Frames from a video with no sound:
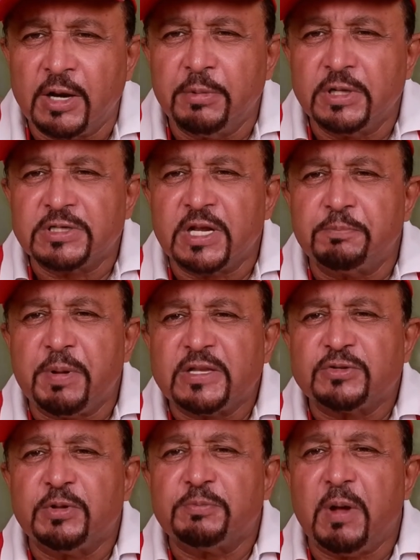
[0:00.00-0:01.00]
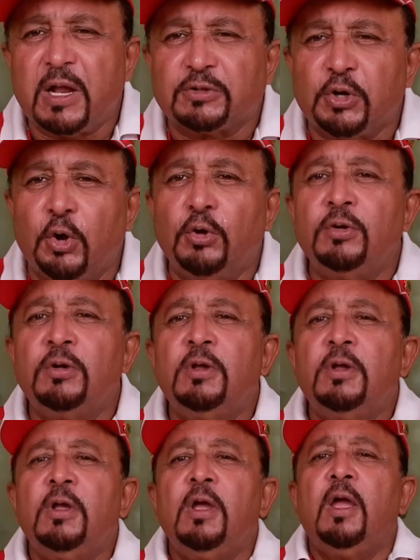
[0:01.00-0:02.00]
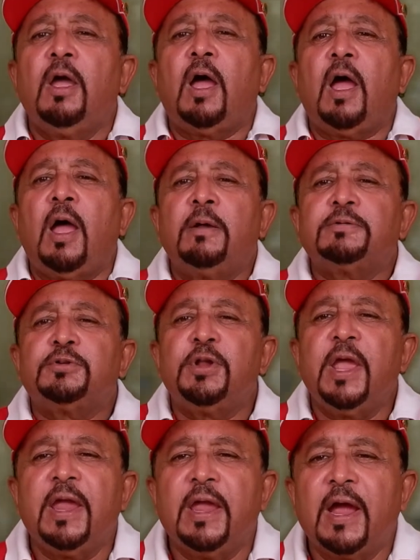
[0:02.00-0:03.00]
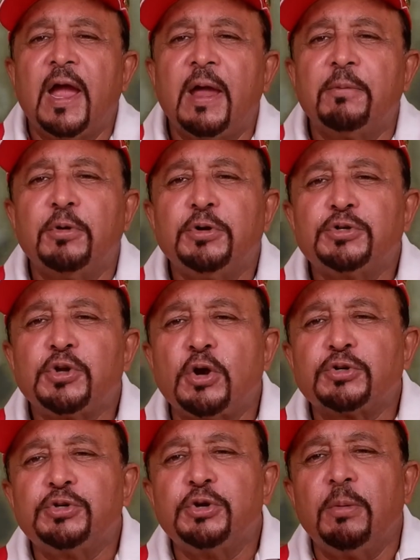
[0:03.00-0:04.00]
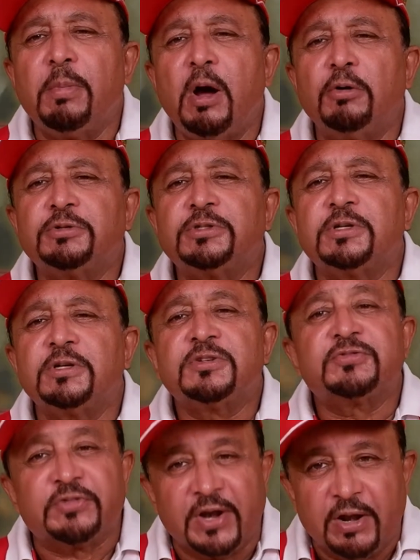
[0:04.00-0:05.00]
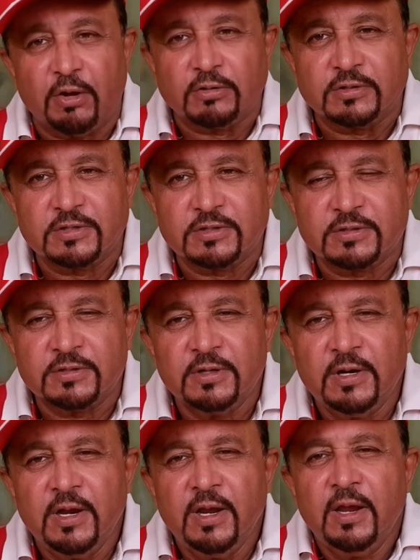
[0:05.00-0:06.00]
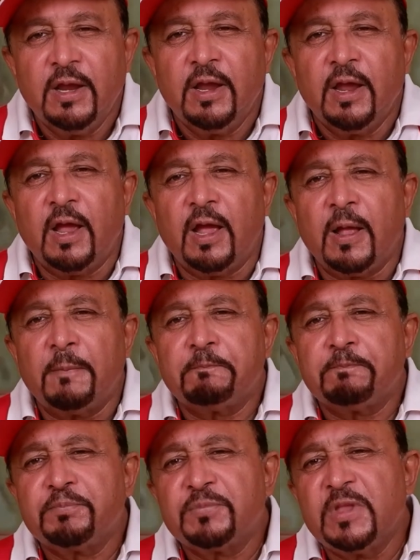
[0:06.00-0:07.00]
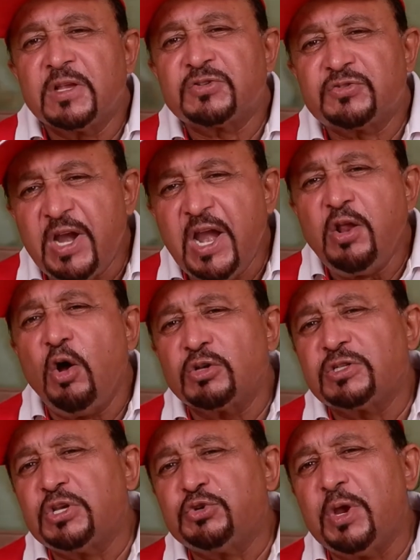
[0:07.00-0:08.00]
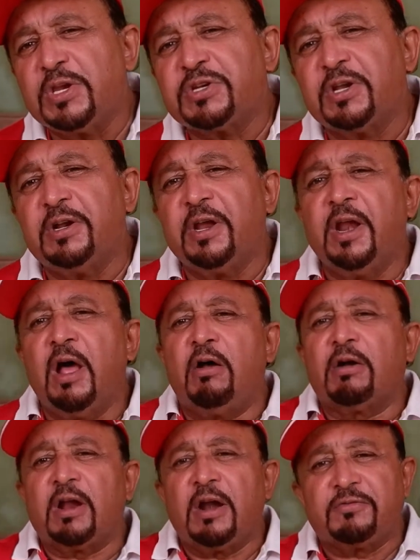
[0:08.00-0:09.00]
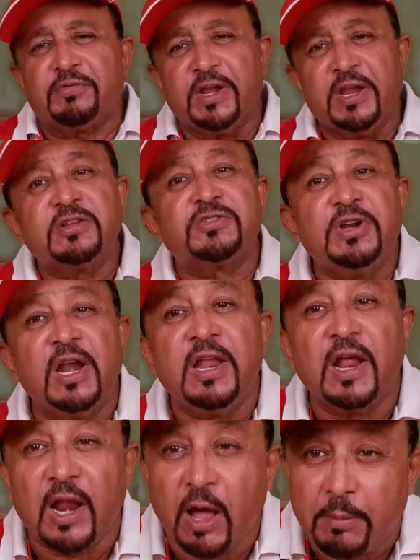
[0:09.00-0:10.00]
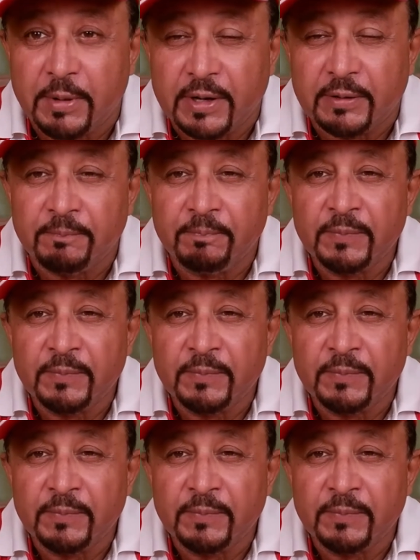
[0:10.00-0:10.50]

Animals and Pets with Partha. Uh, today I'm going to talk to you about stray dogs. Uh, the stray dog situation in our country is really alarming.